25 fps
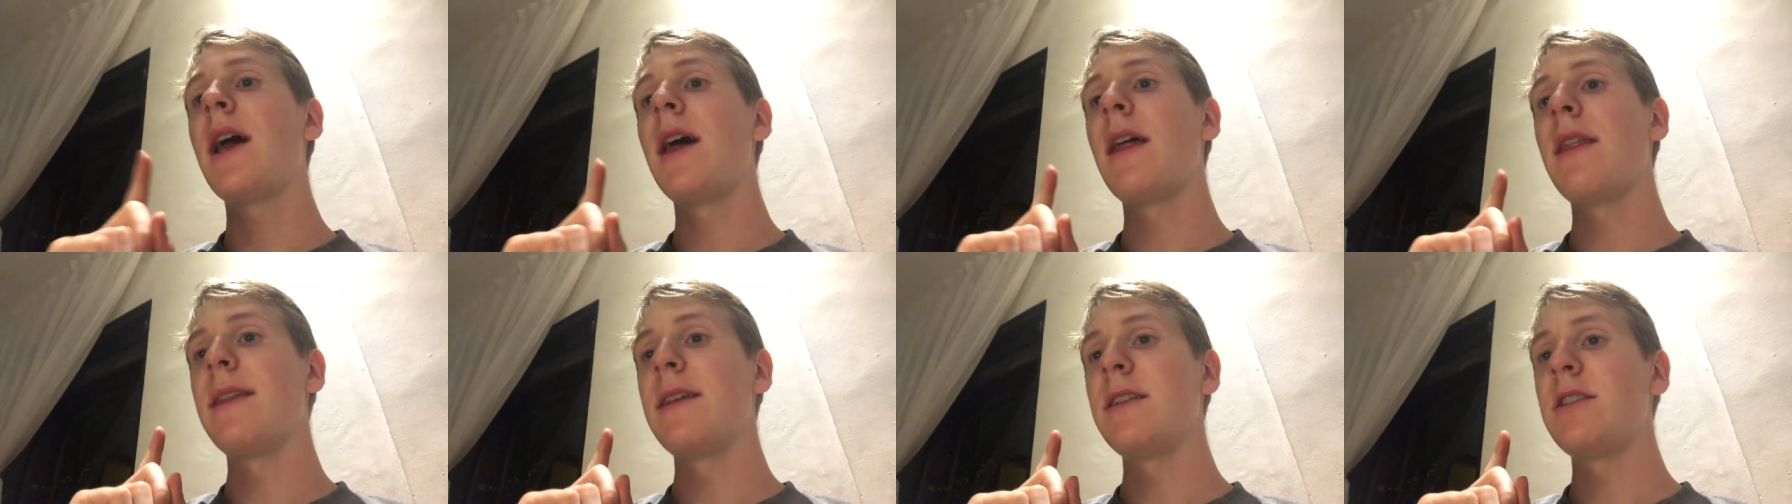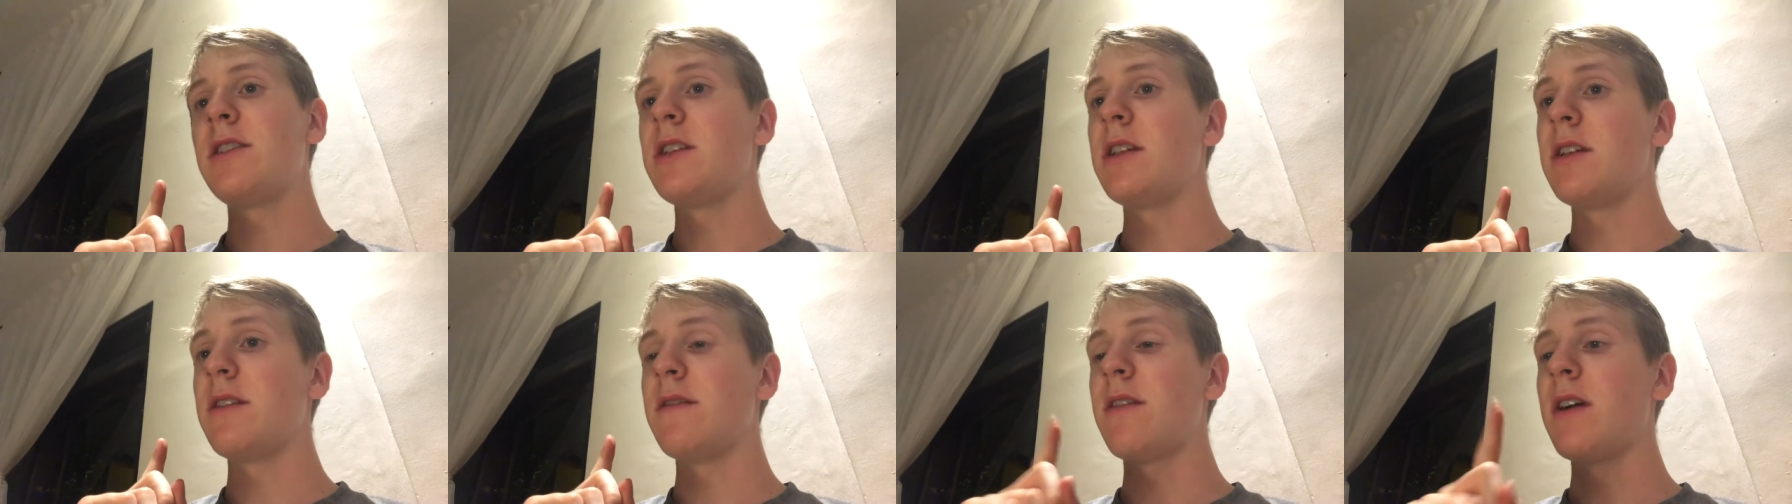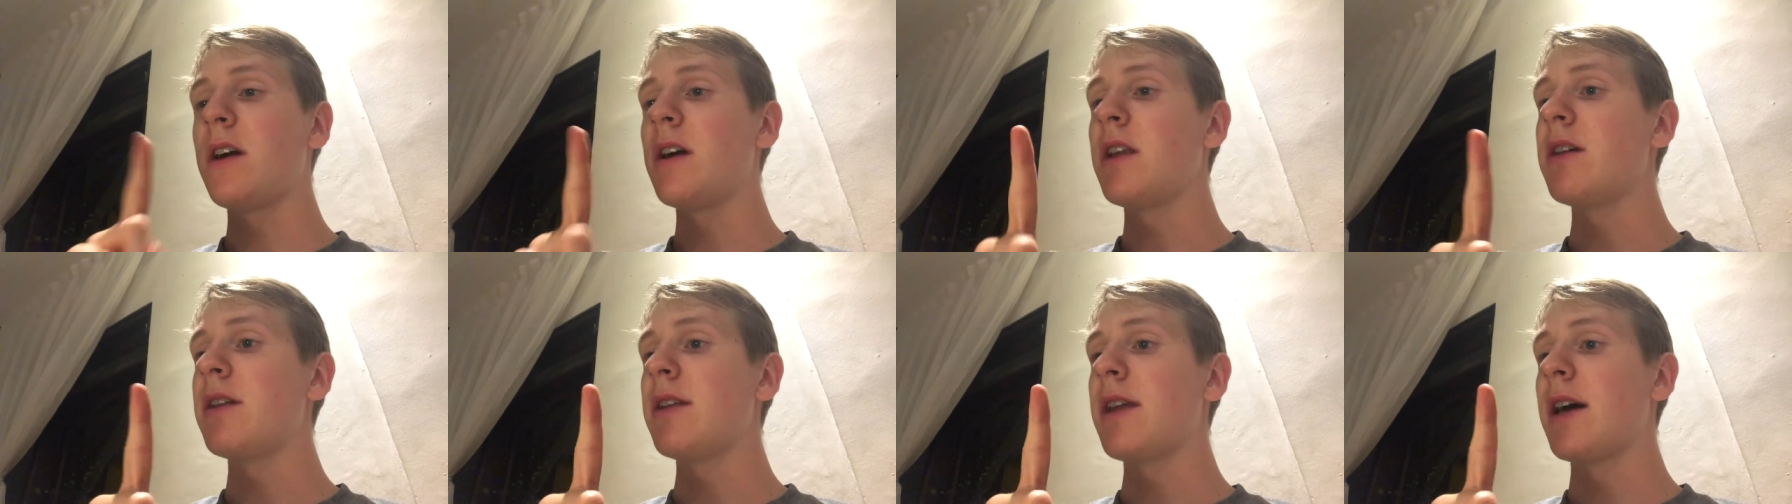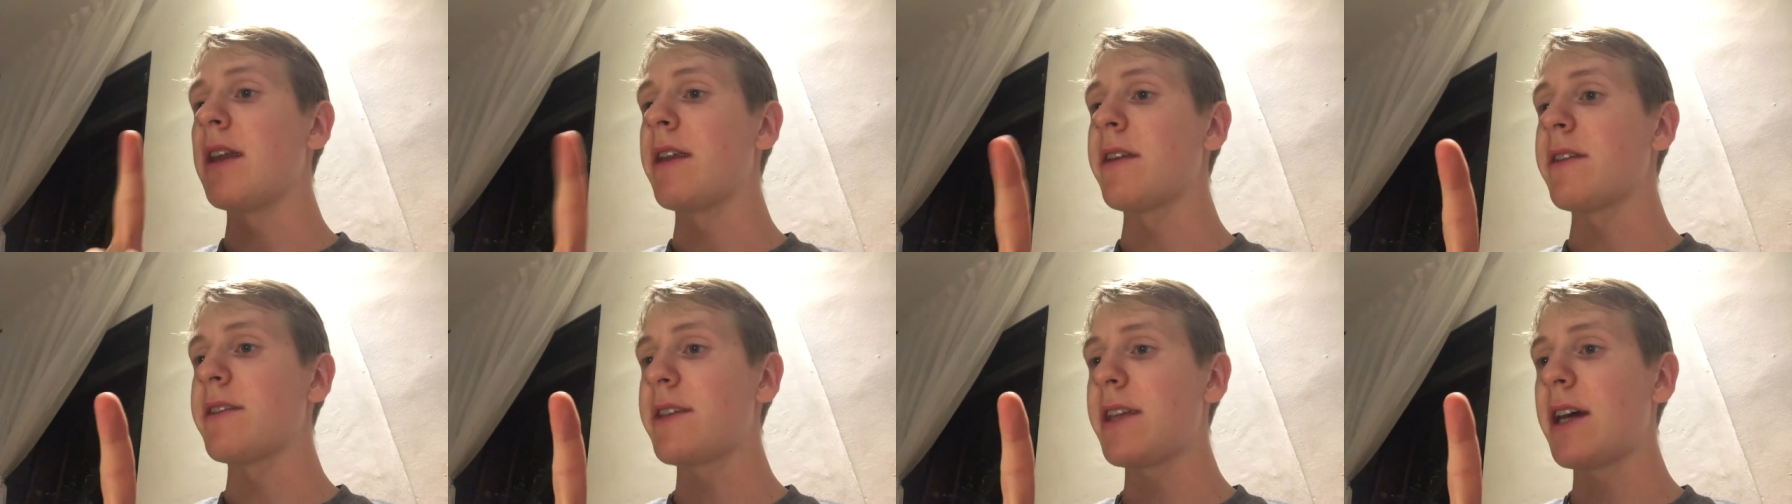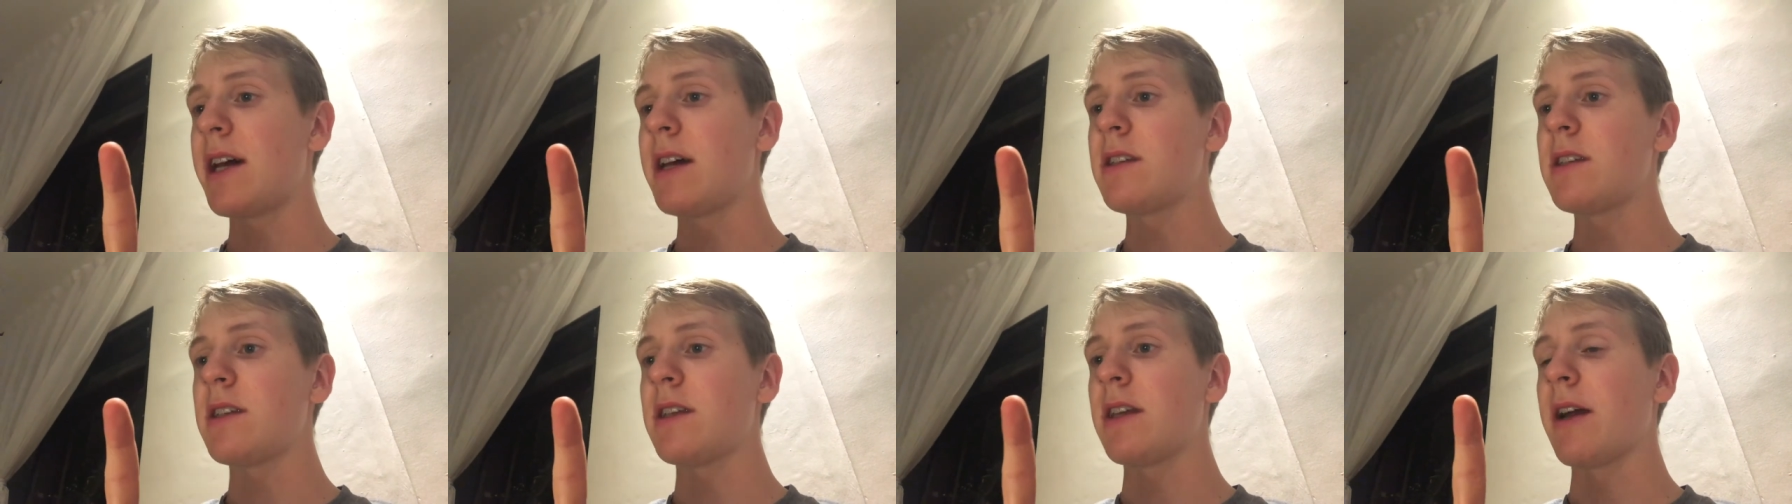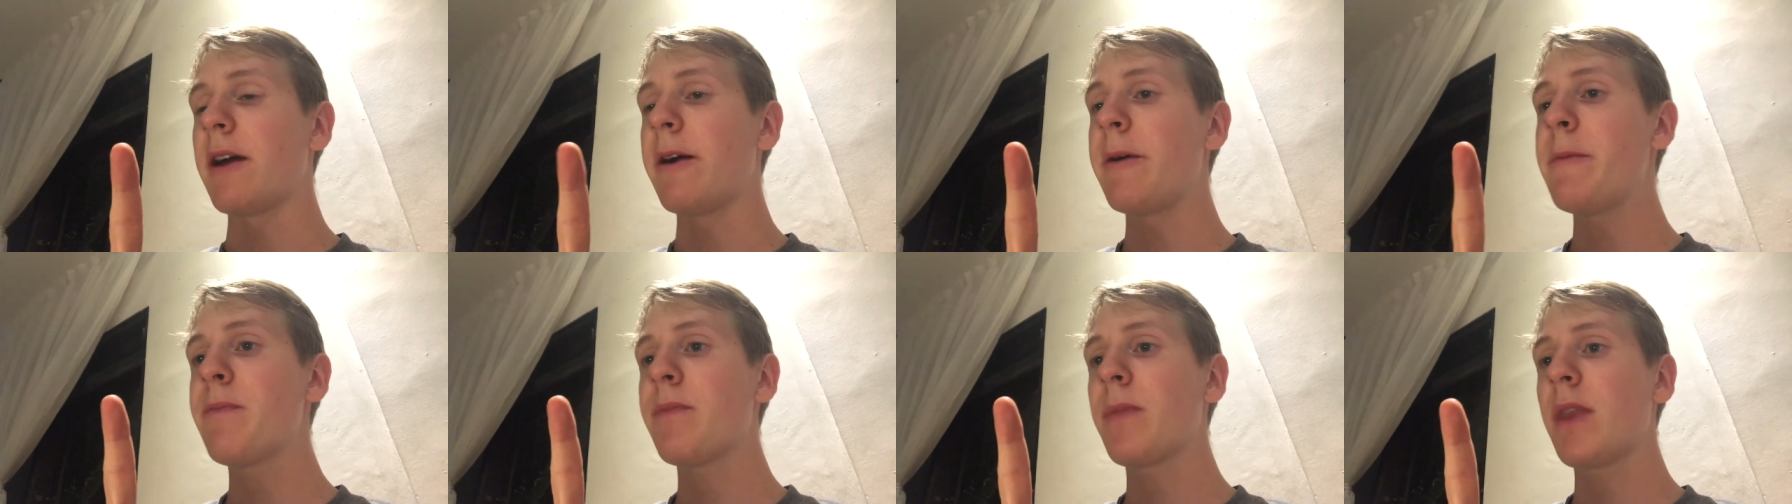and then she invited
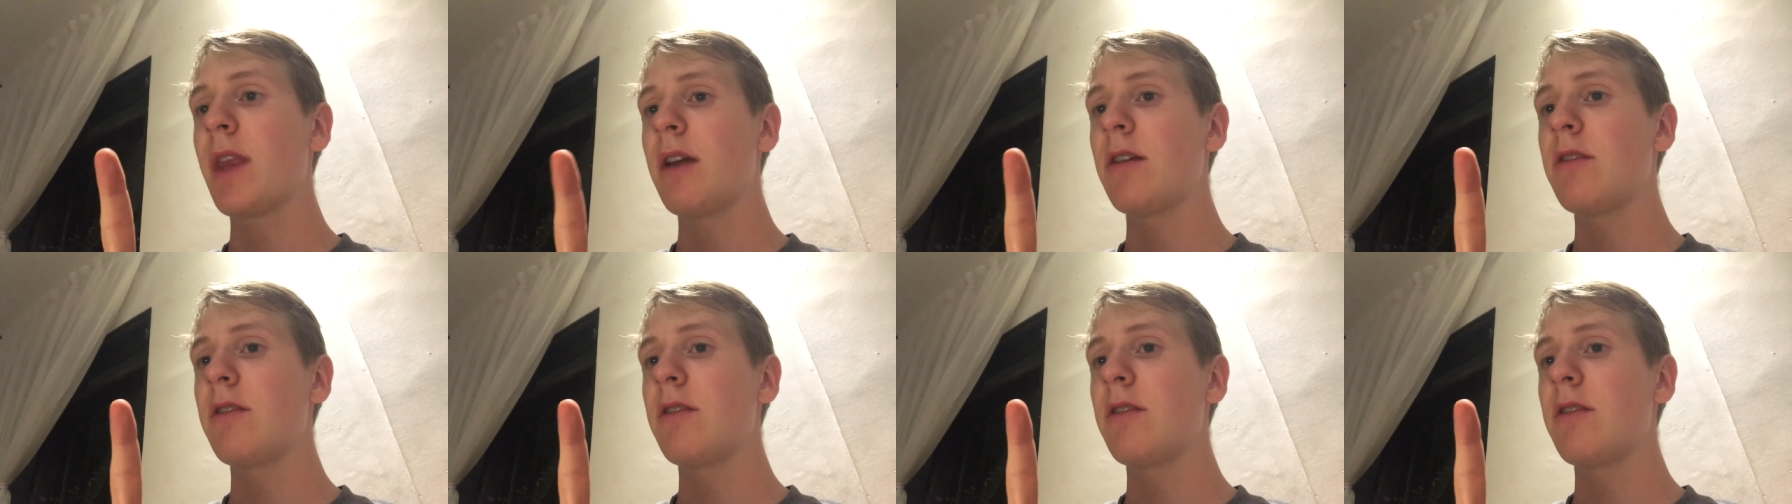Anastasia,